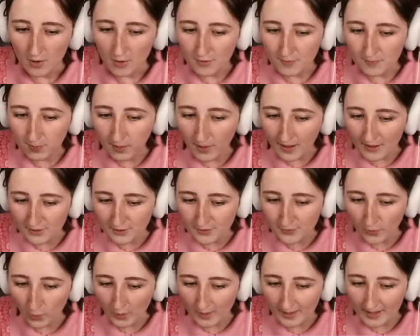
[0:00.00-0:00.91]
plus
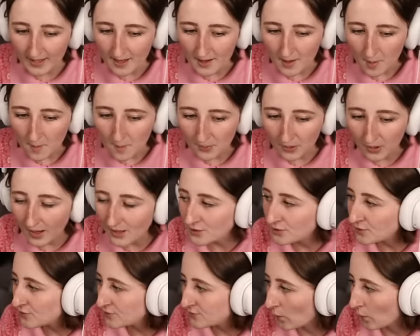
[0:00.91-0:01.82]
40
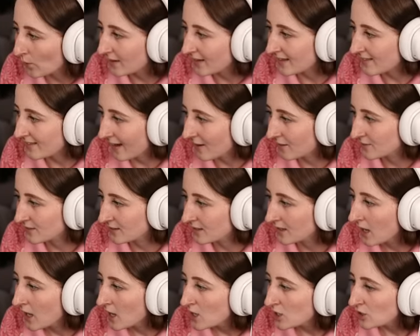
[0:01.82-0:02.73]
plus 40,000.
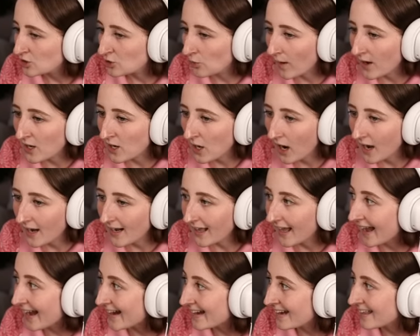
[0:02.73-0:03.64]
So I got
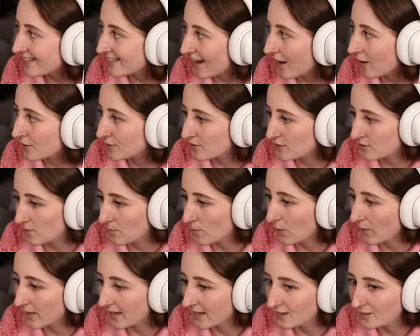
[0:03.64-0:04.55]
80,000
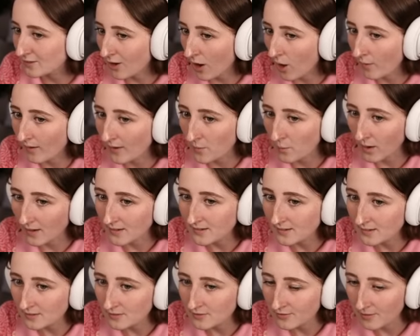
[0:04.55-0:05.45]
simoleons all at
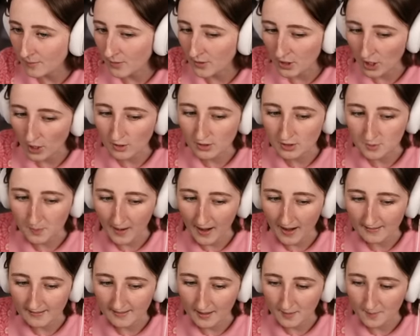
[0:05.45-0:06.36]
once from the ghost
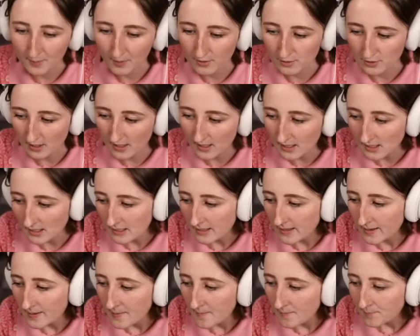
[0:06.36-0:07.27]
buying the ambrosia.
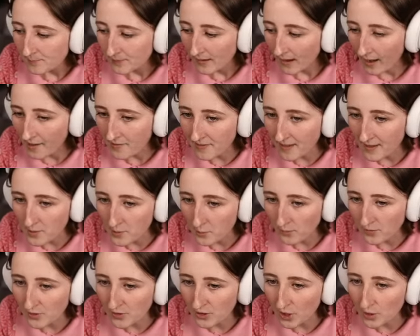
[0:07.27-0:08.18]
And then
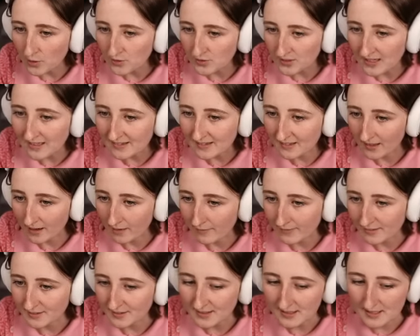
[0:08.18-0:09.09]
when the ghost eats it,
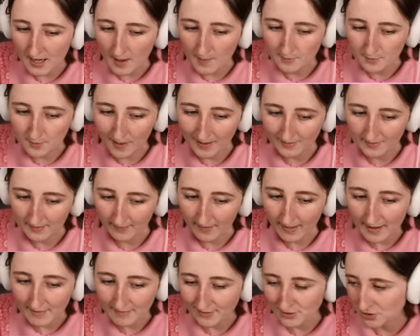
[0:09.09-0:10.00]
obviously he comes back to
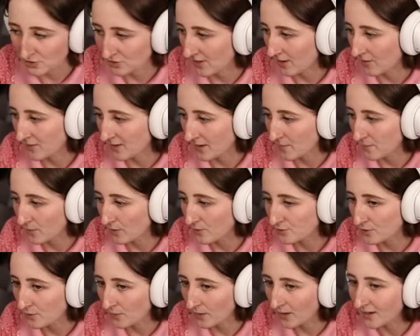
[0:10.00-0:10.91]
life. That's just how the
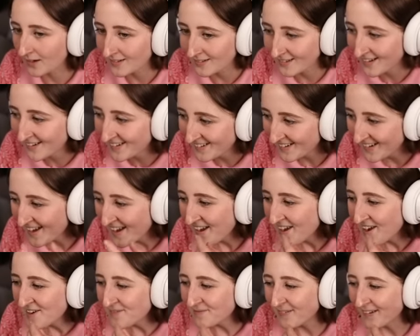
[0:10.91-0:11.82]
ambrosia works.
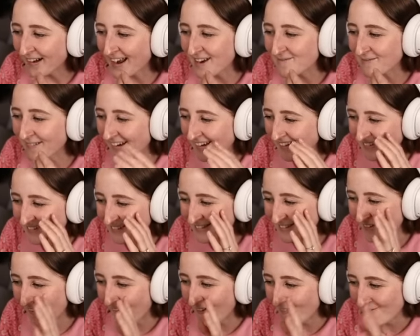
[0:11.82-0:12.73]
but I made
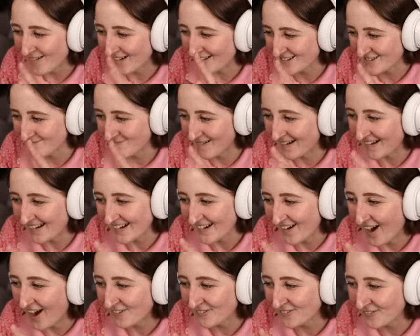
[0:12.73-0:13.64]
so much money
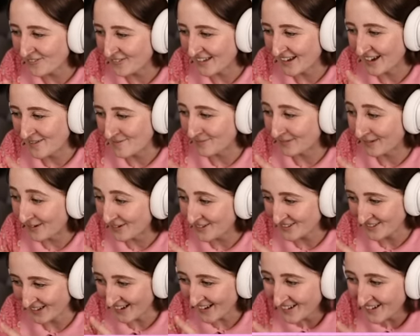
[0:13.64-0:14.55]
off of the ambrosia.